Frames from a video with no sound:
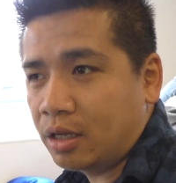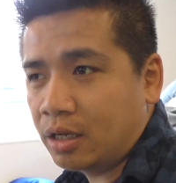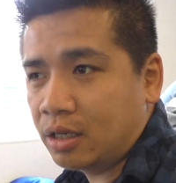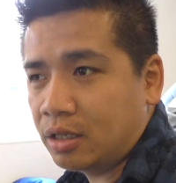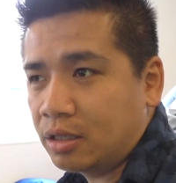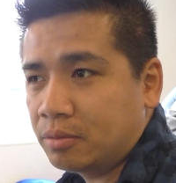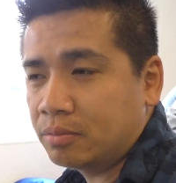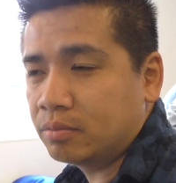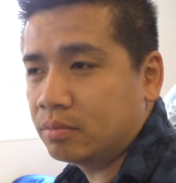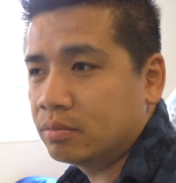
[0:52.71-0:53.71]

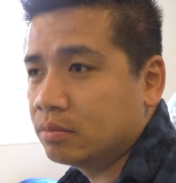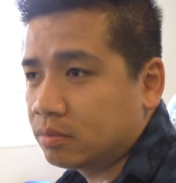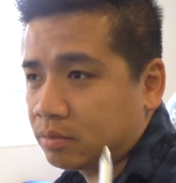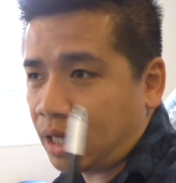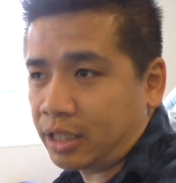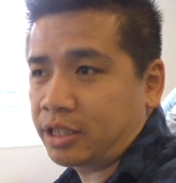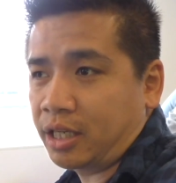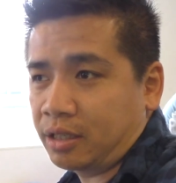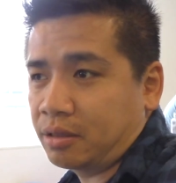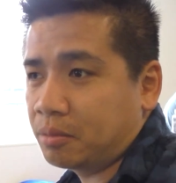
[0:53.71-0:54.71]
Um,
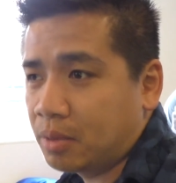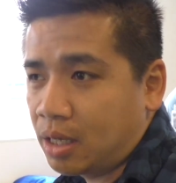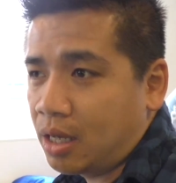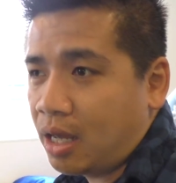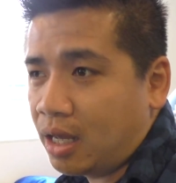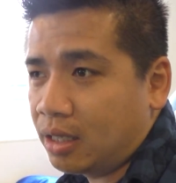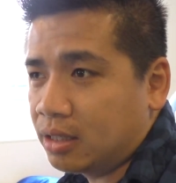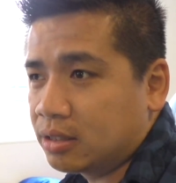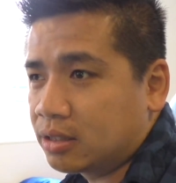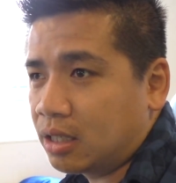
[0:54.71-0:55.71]
Tashan
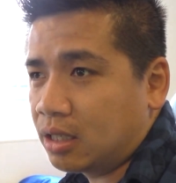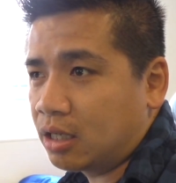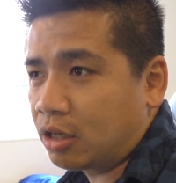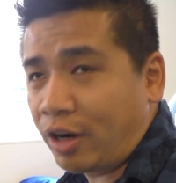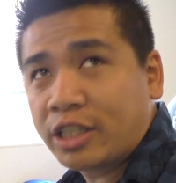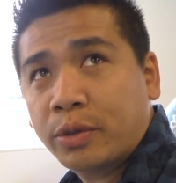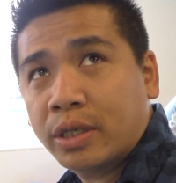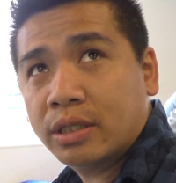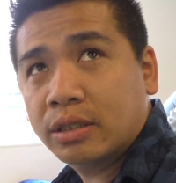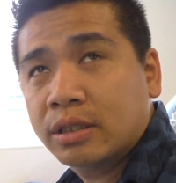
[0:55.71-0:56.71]
is a
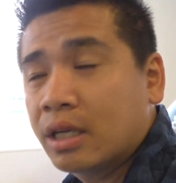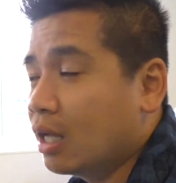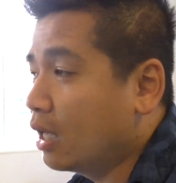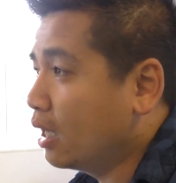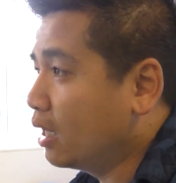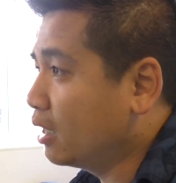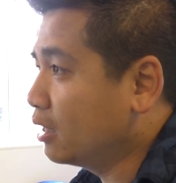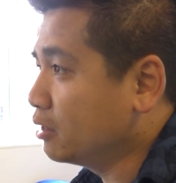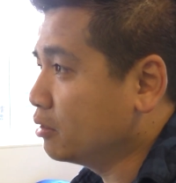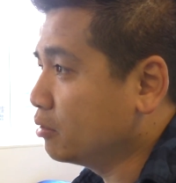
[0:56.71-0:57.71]
graduate
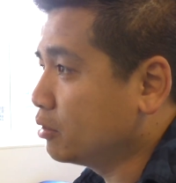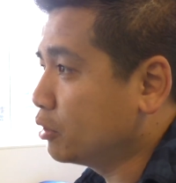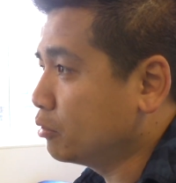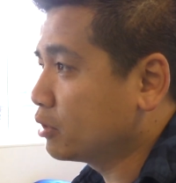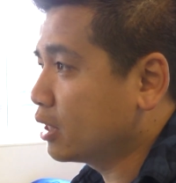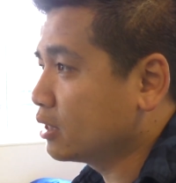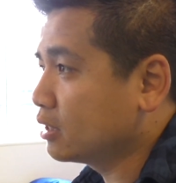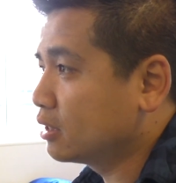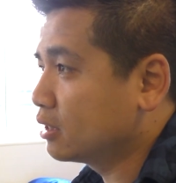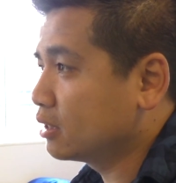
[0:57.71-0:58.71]
and Jules does
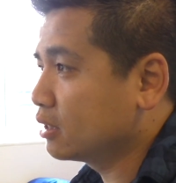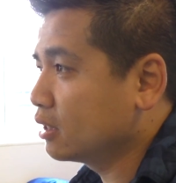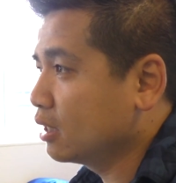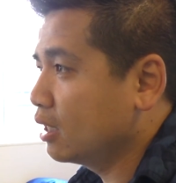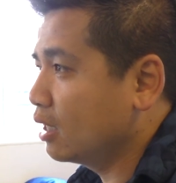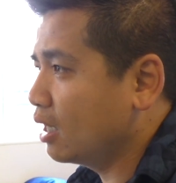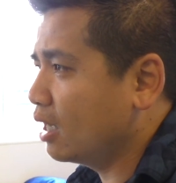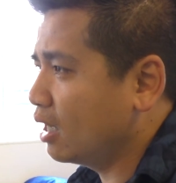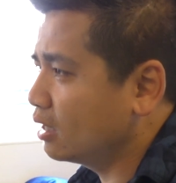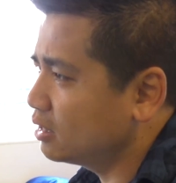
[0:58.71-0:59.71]
this
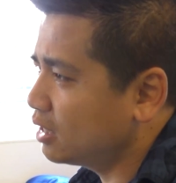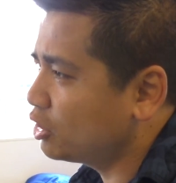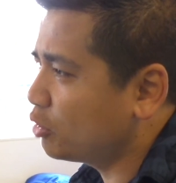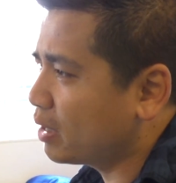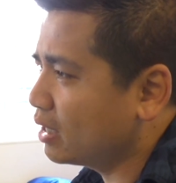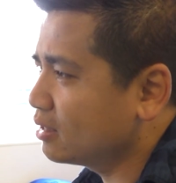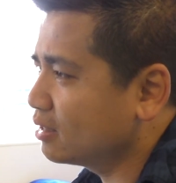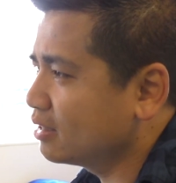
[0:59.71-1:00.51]
that's his day job, I guess.